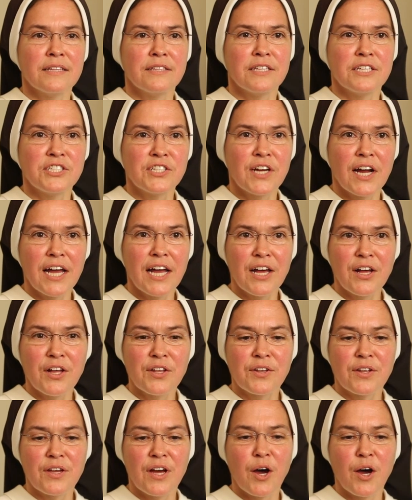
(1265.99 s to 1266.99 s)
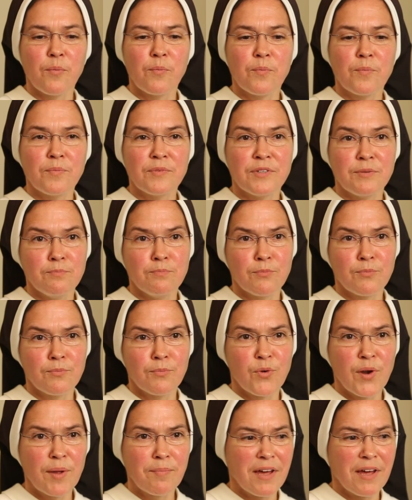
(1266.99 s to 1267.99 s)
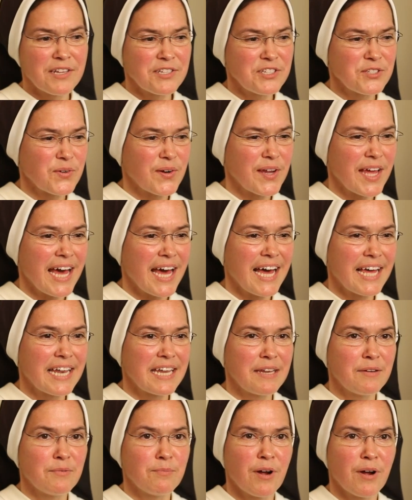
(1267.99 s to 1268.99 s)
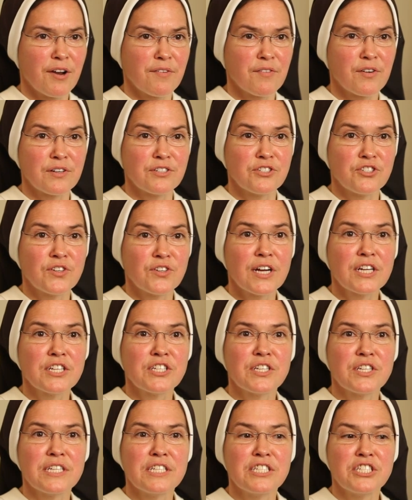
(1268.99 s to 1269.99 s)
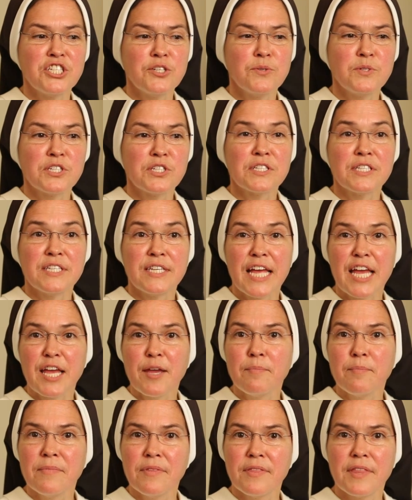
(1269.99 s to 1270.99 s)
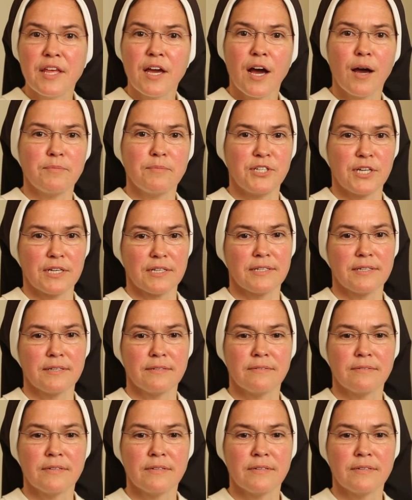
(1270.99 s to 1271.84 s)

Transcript: The child, Marie Montessori had it in part of her instruction, is she would just name the object.